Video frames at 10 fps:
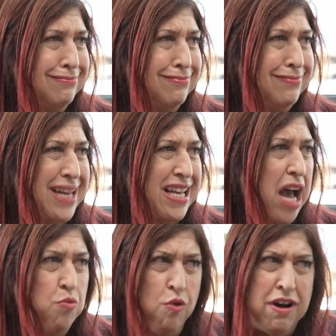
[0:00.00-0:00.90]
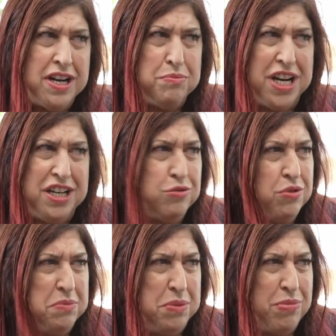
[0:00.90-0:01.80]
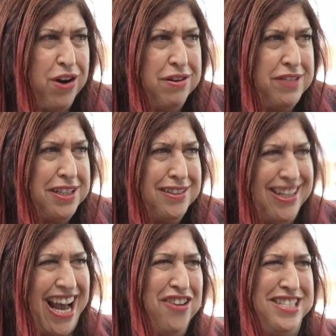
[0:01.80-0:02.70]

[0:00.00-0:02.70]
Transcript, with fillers: Yeah. Like I want it, but I don't want to be part of it. Yeah.